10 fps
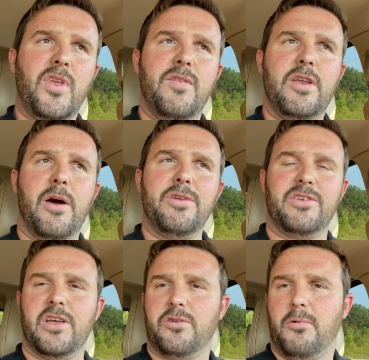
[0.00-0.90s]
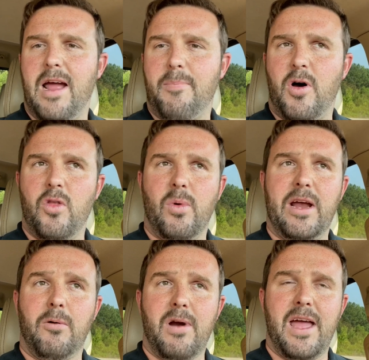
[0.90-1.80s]
if you notice, it doesn't wrap all the
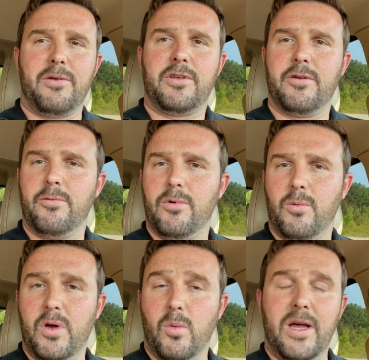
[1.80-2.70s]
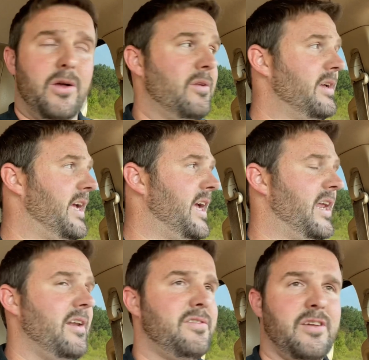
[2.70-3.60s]
way around to the wheel well,
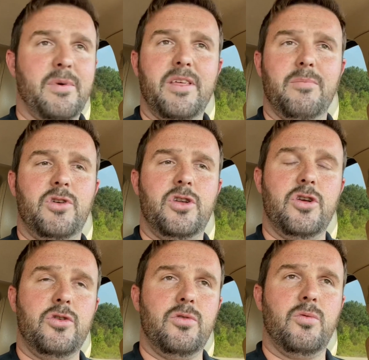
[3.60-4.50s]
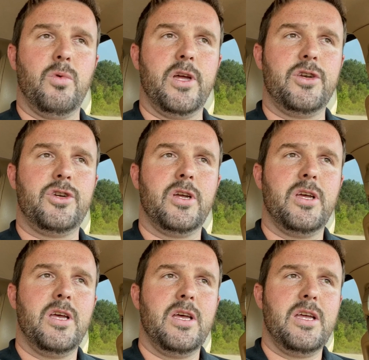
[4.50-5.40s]
and some of them do, which,
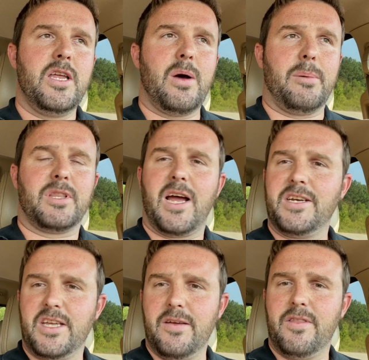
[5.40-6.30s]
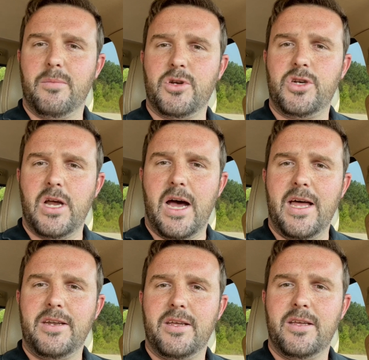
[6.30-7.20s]
you know, I would like to give them a
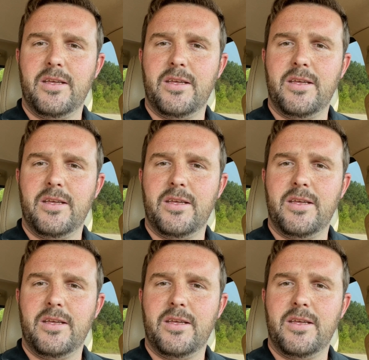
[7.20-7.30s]
shot.